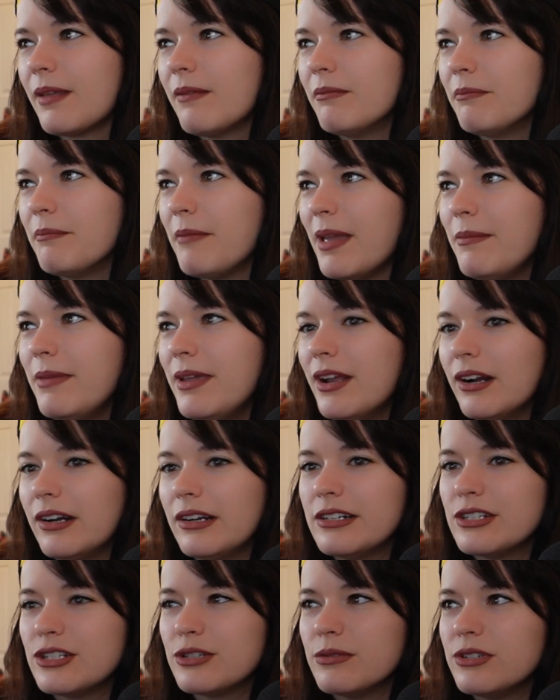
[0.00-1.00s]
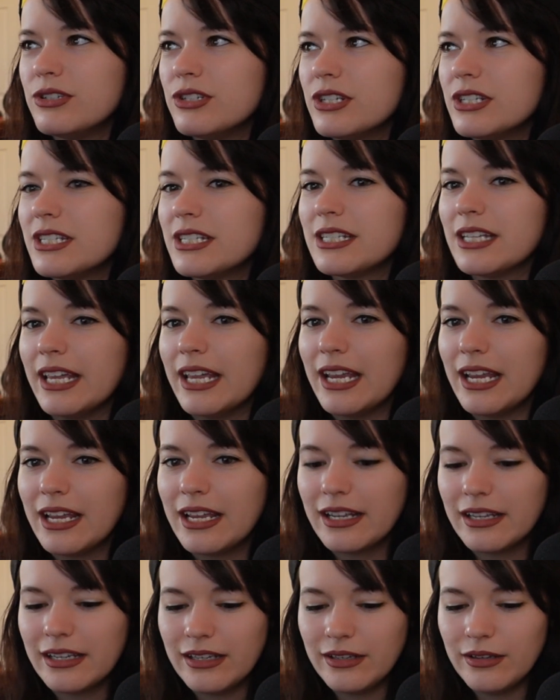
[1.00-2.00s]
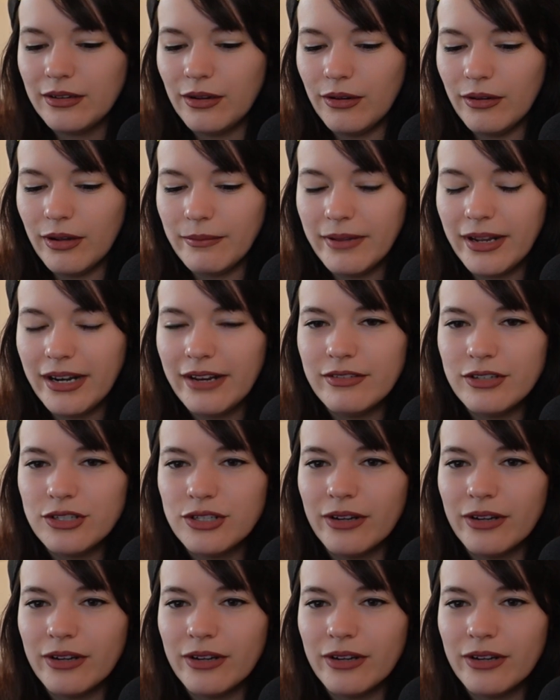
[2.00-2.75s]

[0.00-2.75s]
Maybe hers was just oh, I'm not even